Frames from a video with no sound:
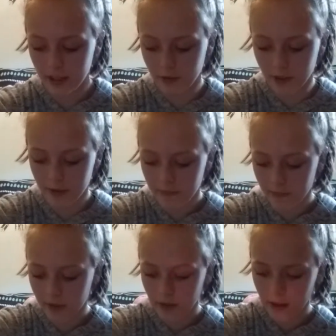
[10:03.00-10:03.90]
in the front,
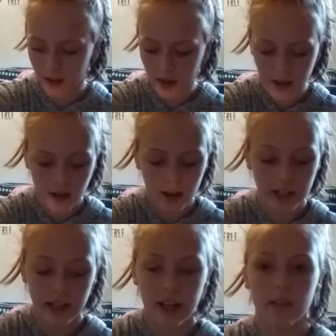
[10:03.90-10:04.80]

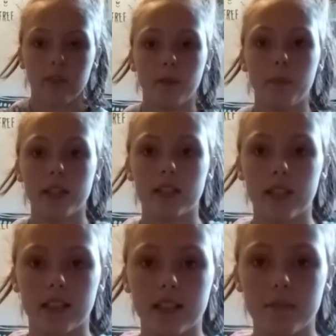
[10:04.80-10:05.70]
I have bus
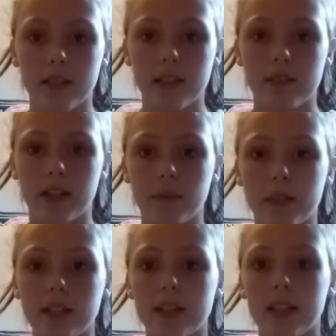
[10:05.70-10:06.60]
tickets because I ride the
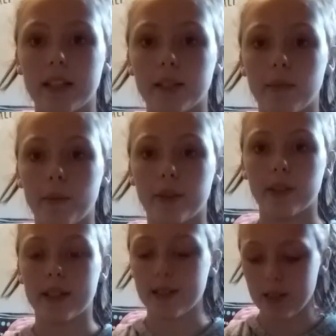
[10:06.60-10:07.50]
bus until my
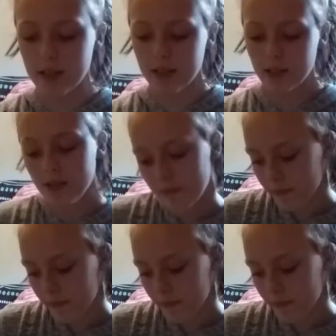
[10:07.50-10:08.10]
brother gets his license.